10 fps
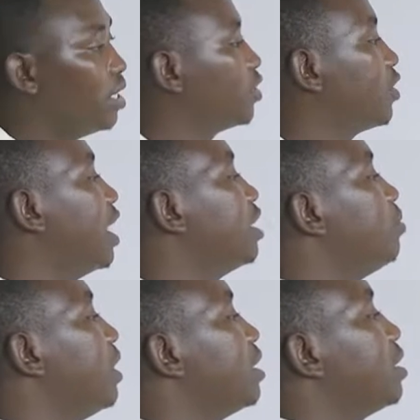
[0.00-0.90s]
So
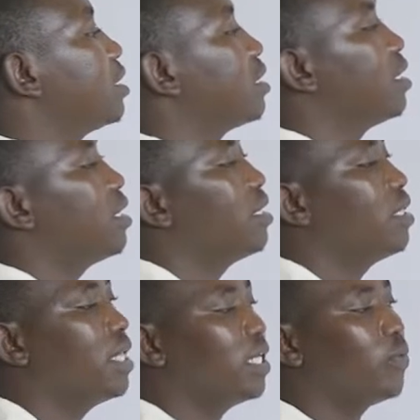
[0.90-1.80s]
that means
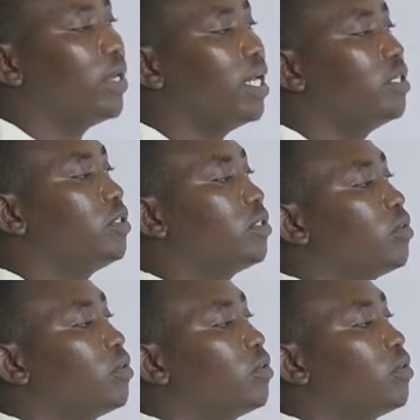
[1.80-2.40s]
that we need